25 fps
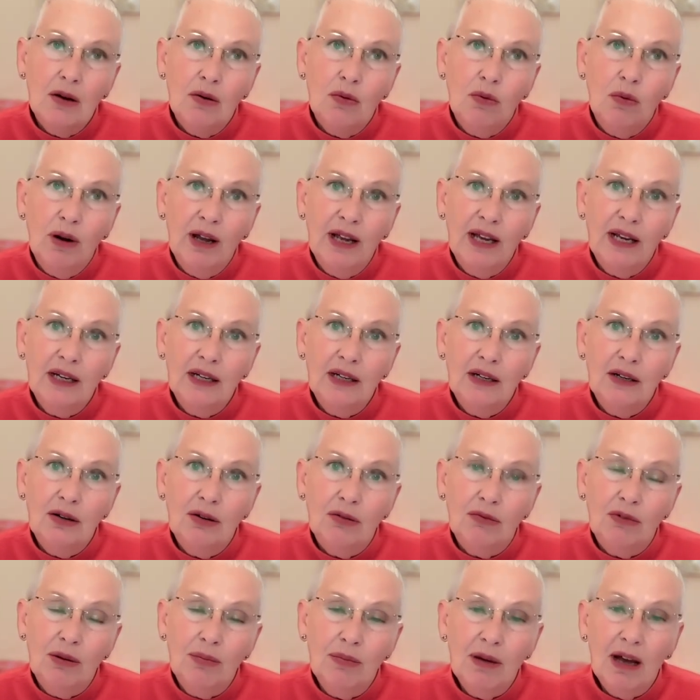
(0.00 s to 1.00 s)
when
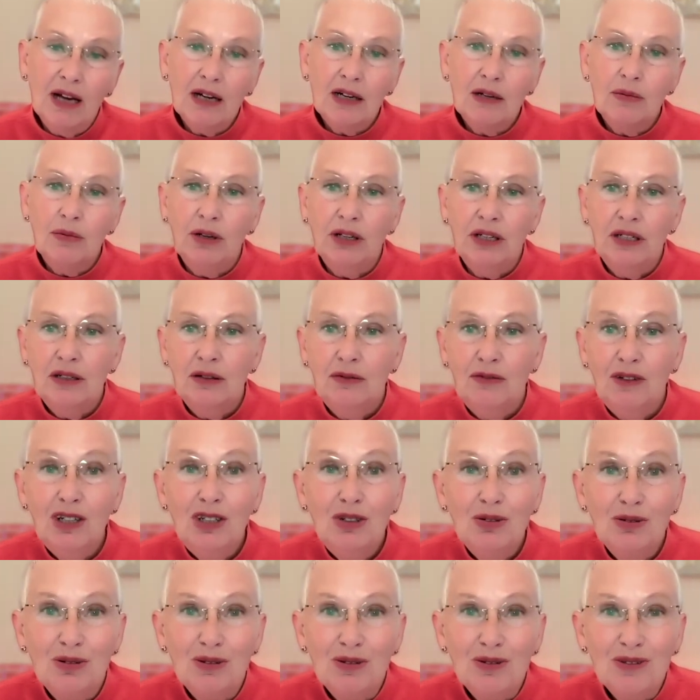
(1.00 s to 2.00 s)
remarkable
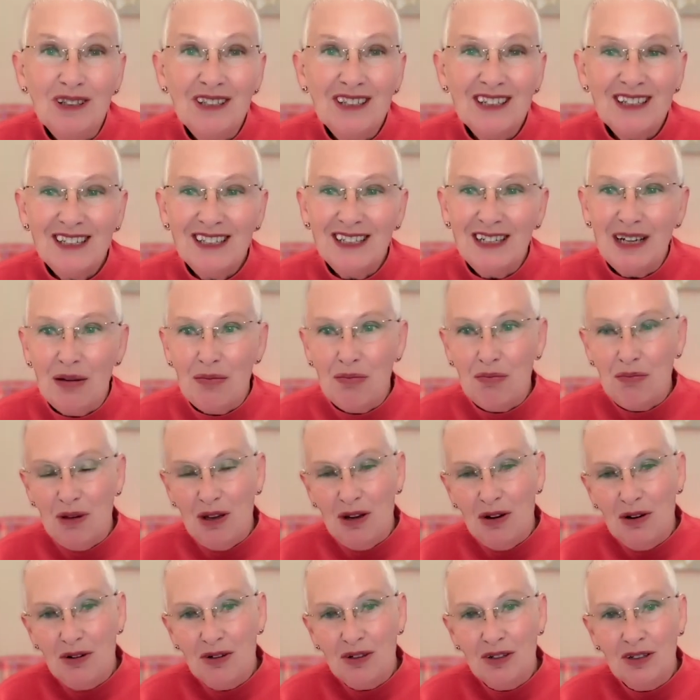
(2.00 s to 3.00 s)
individuals step
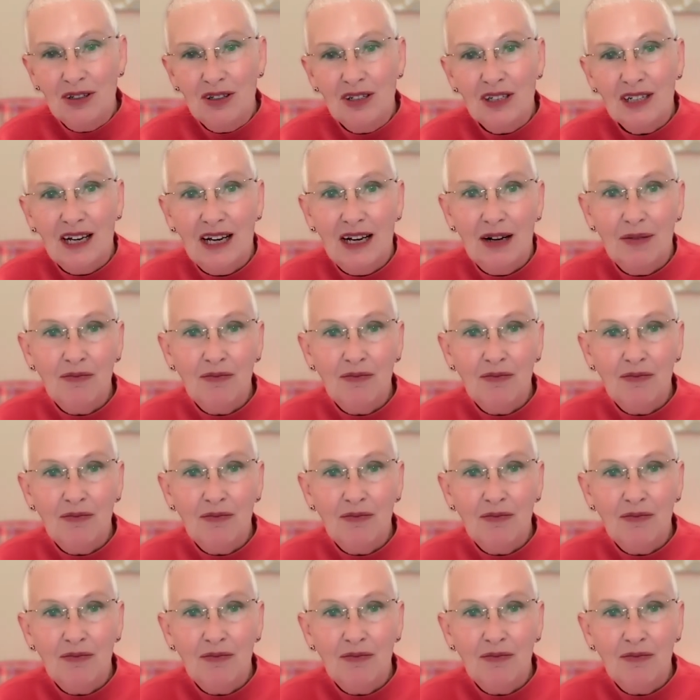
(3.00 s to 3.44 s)
beyond